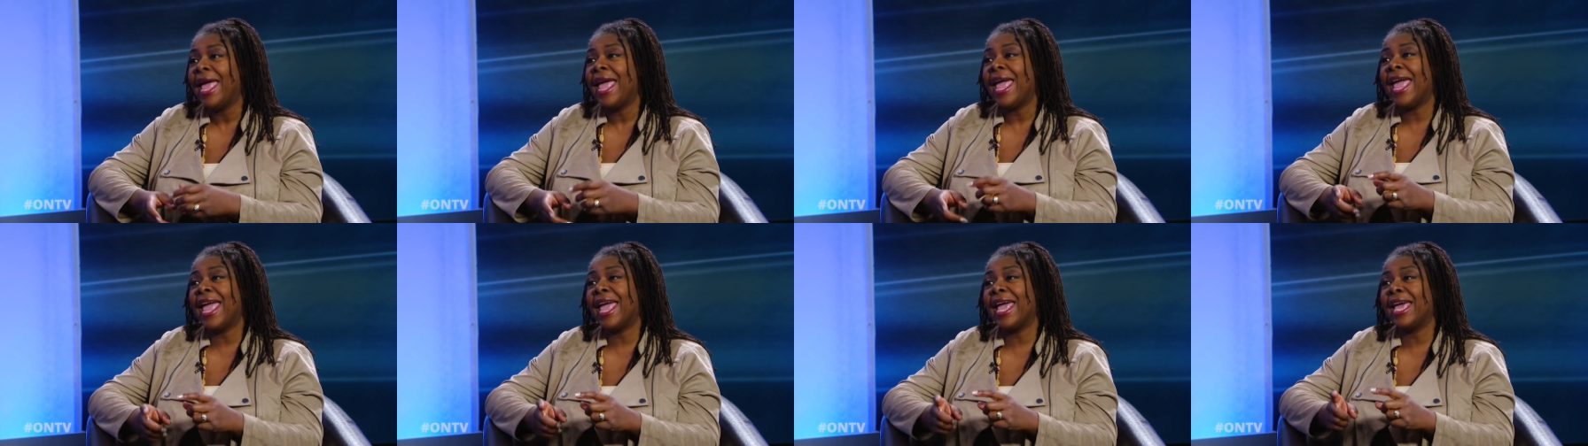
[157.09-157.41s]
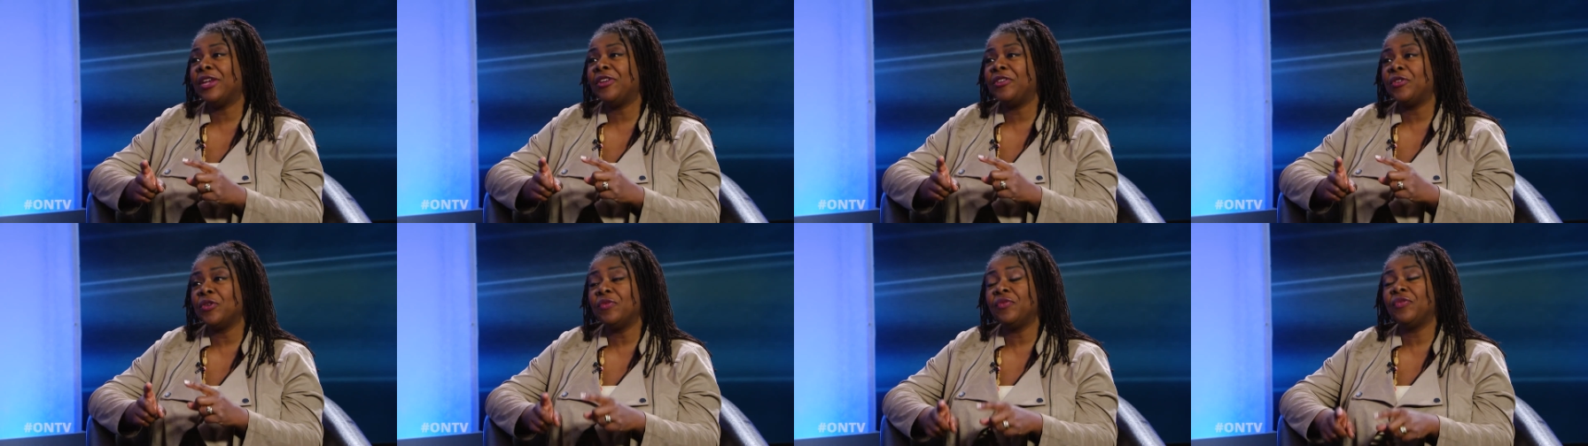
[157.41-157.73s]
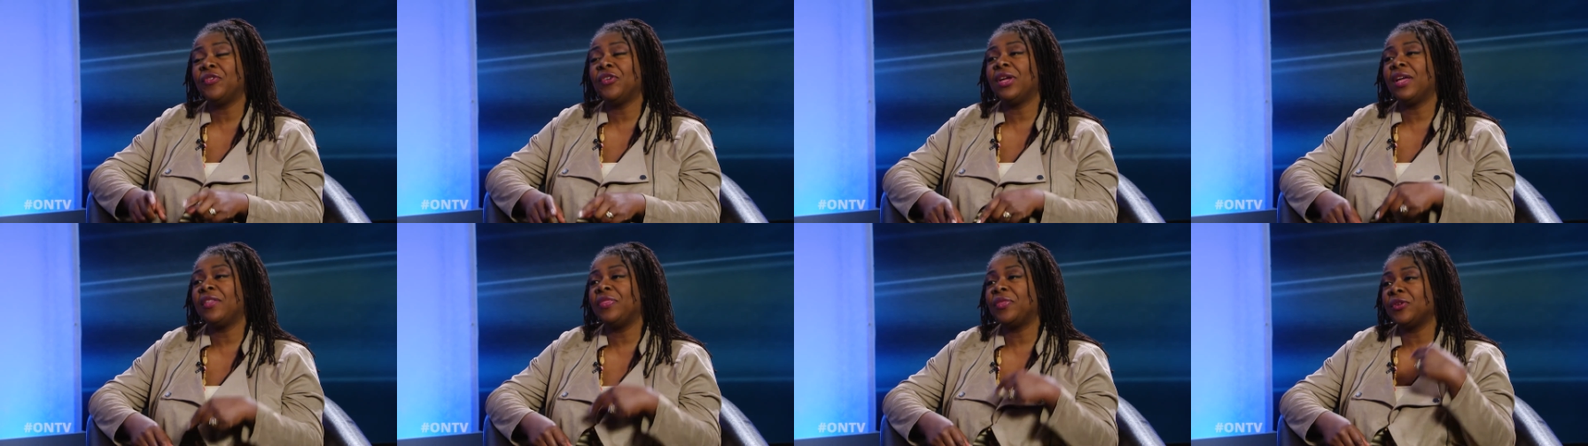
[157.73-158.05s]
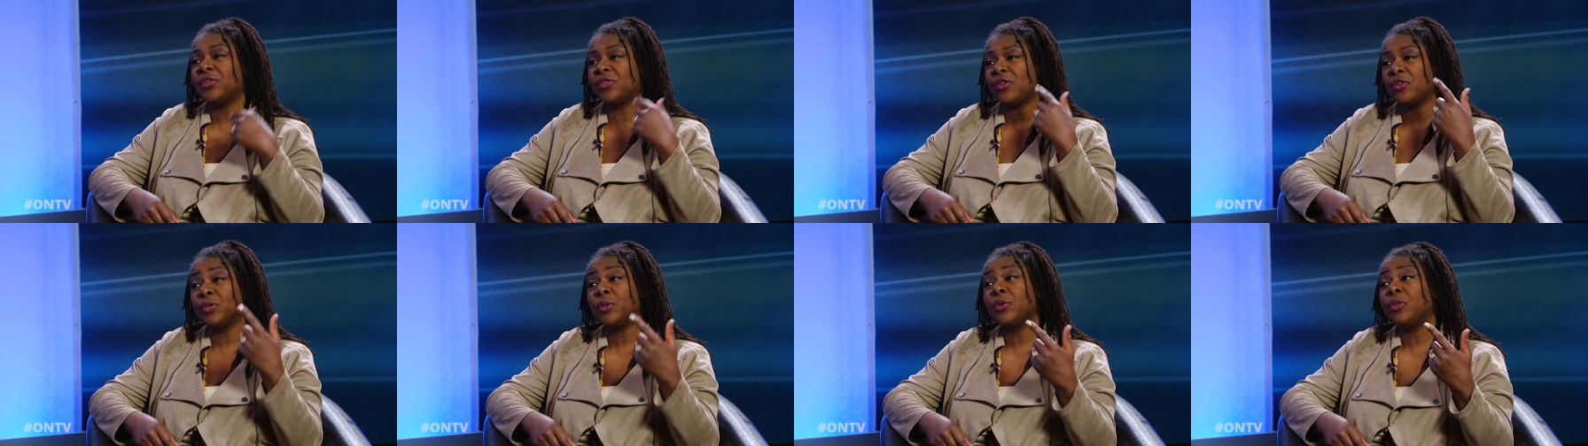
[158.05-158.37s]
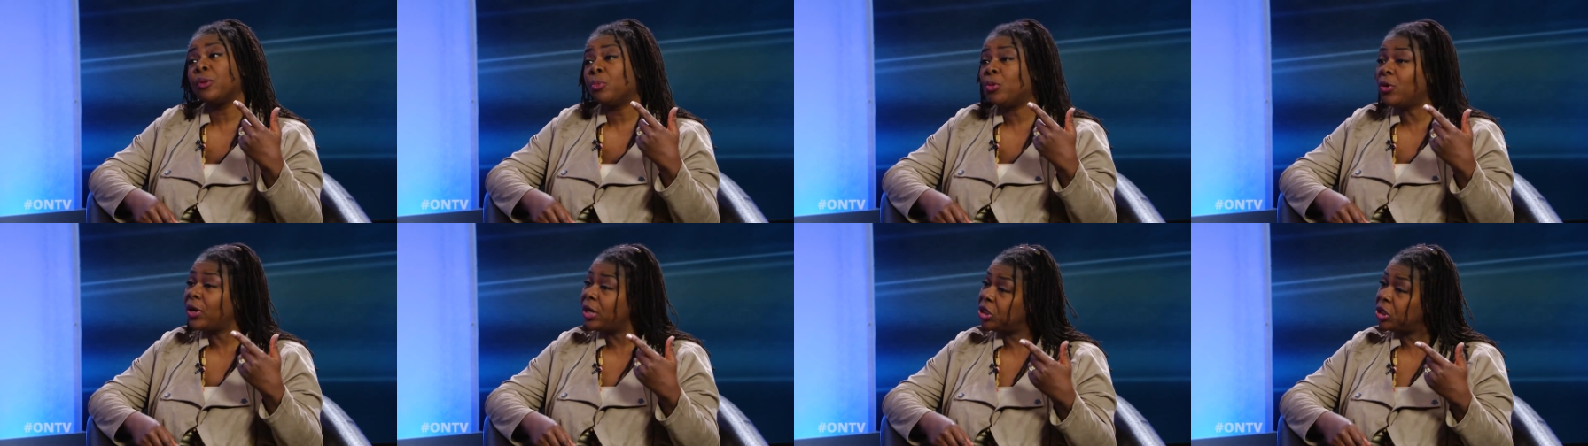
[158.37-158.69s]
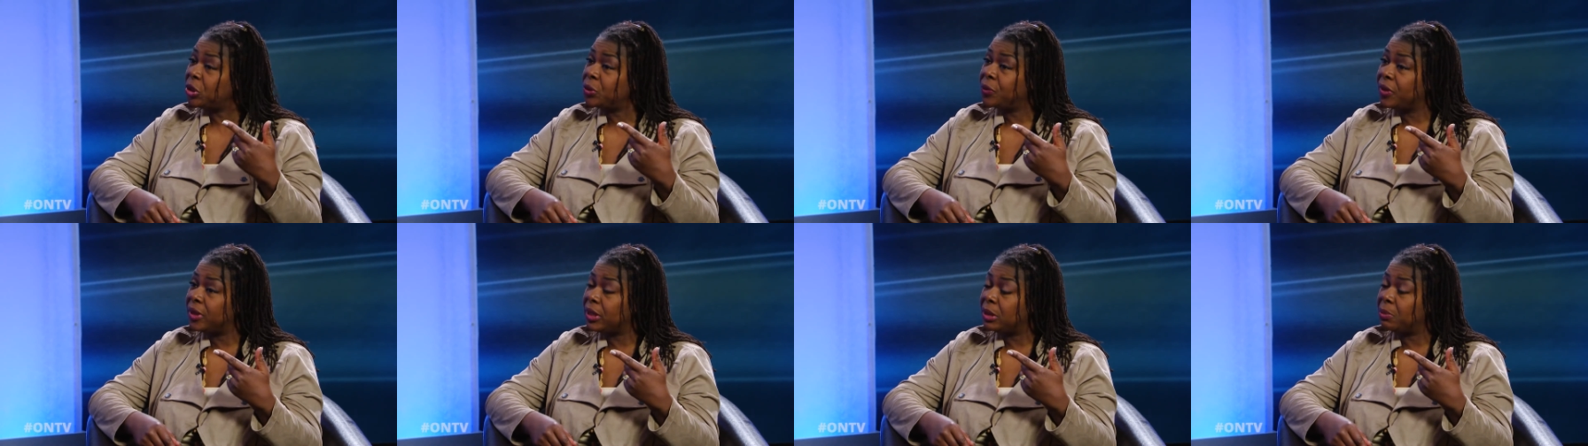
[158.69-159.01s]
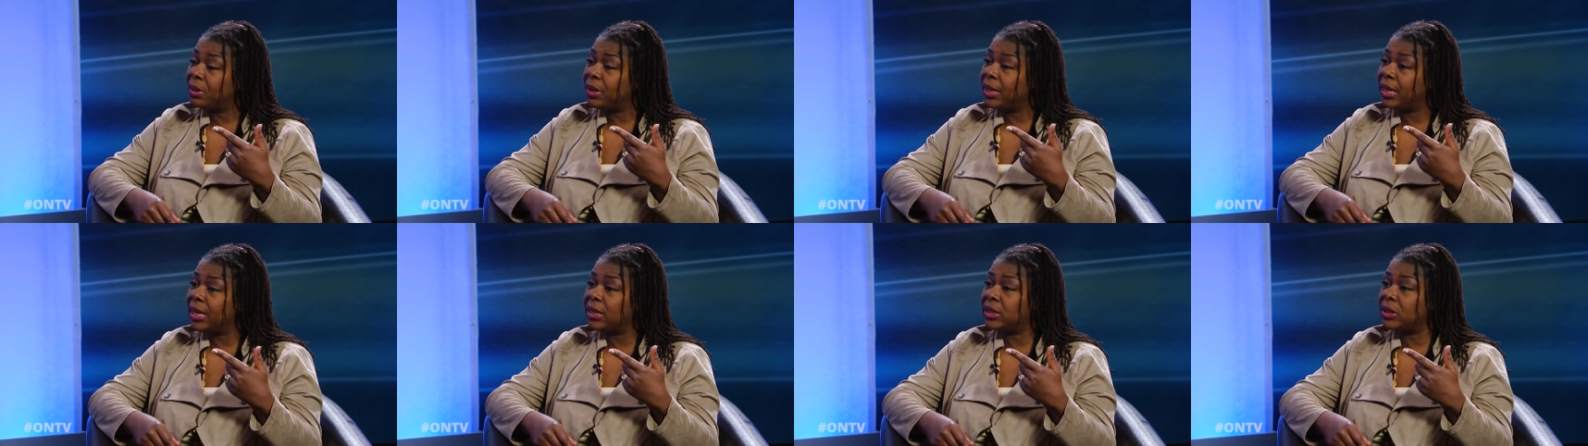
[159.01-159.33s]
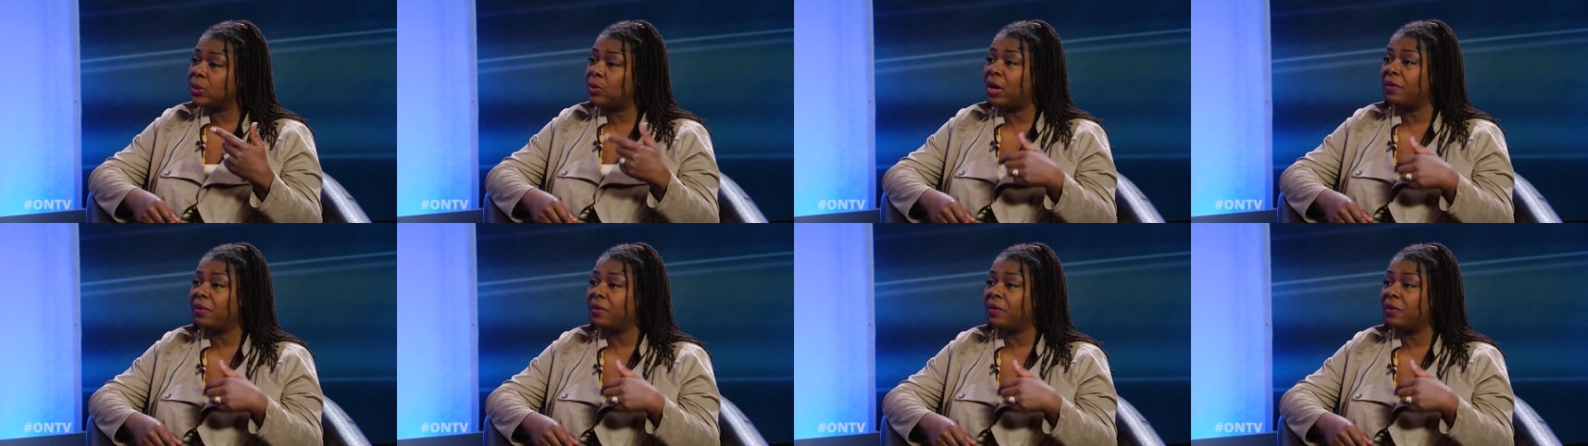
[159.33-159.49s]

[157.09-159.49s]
And don't forget, there's also the pressure in the plane. So